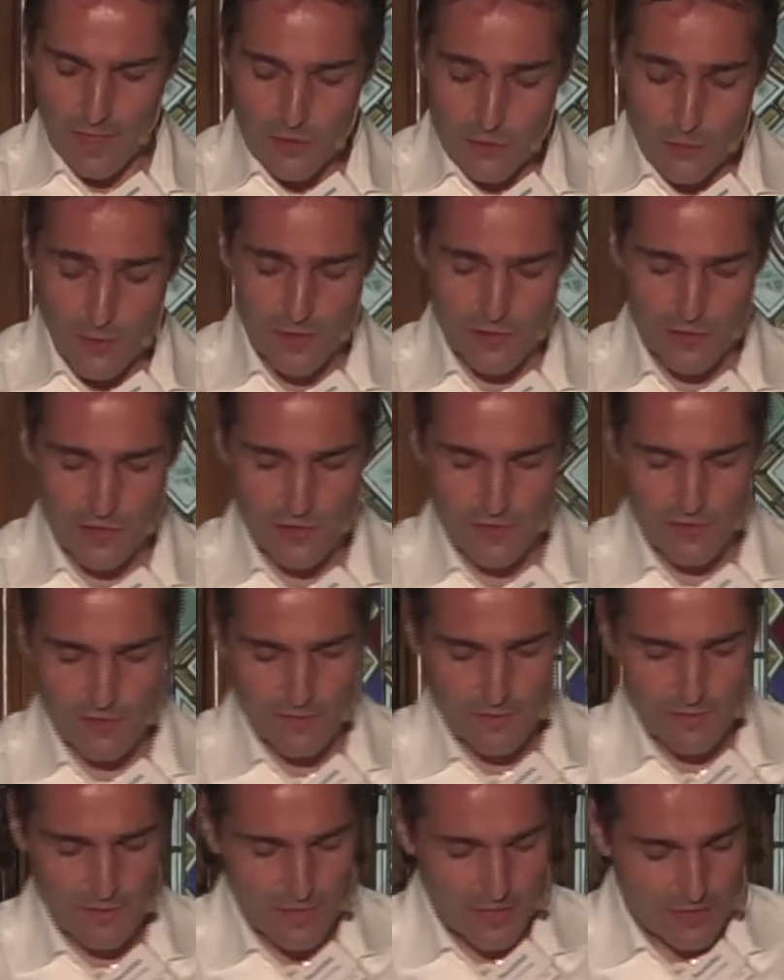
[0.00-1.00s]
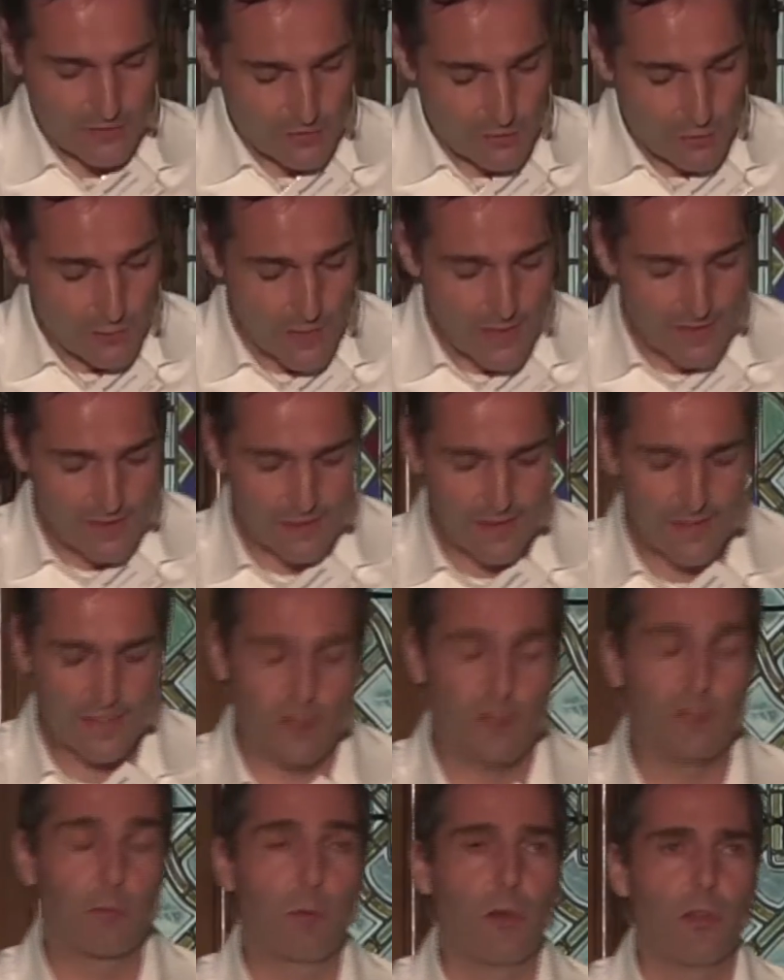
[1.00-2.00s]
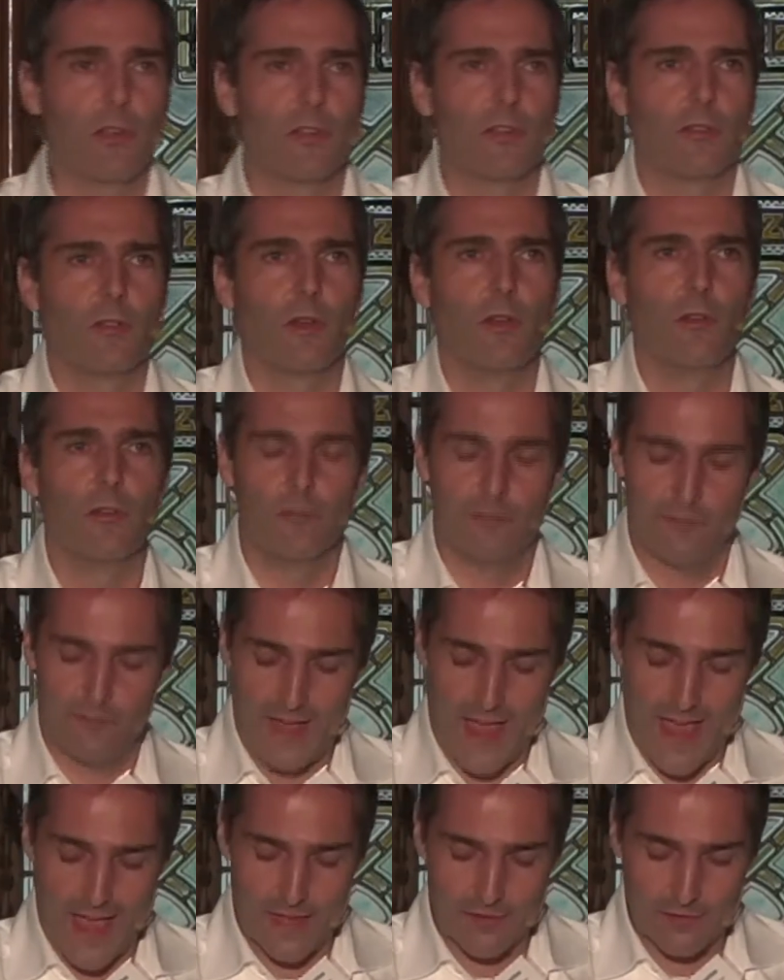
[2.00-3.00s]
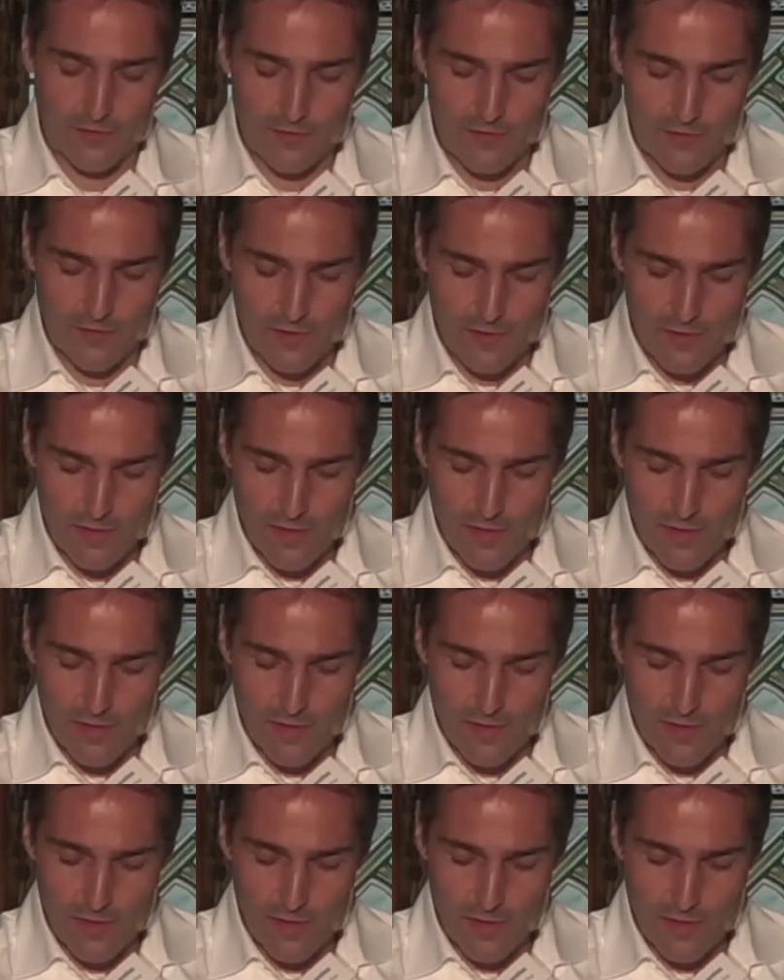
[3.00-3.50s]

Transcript: Trust is created and exploited on fast,